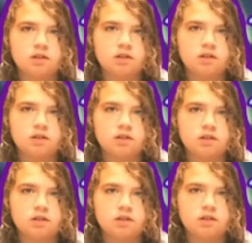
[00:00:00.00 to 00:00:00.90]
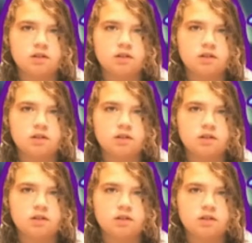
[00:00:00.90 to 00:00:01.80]

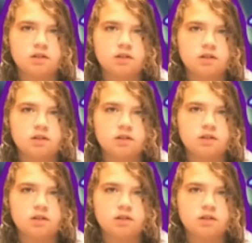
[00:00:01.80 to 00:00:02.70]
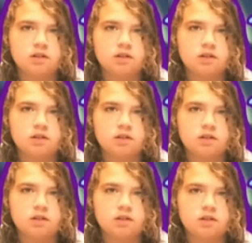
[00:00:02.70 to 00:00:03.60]

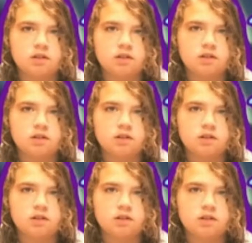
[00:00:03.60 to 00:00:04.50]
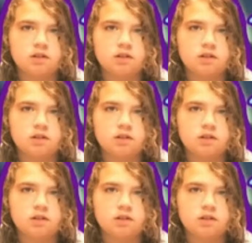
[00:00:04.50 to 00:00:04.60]
No one is speaking in this clip.